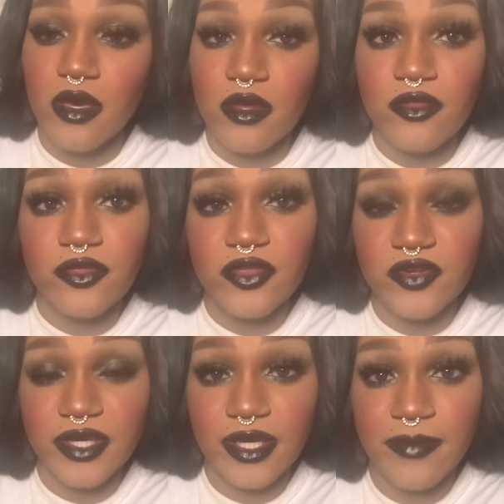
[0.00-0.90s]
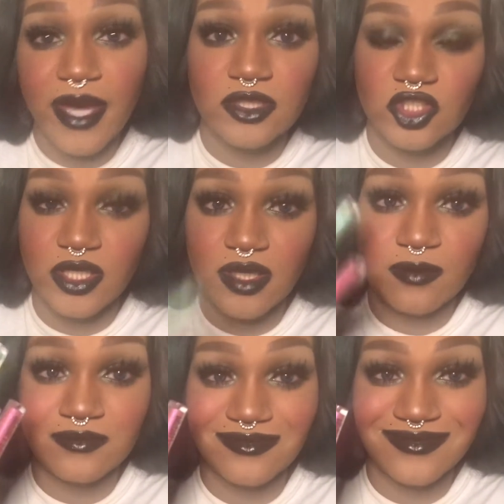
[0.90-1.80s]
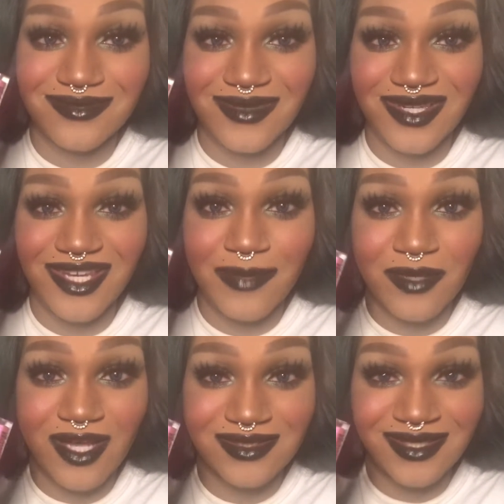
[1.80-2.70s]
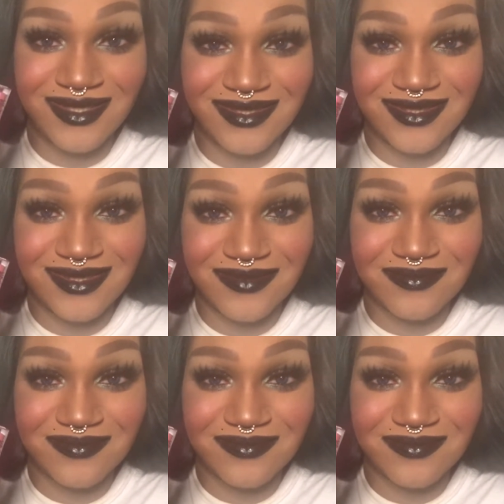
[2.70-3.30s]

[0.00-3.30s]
3 matching lip glosses.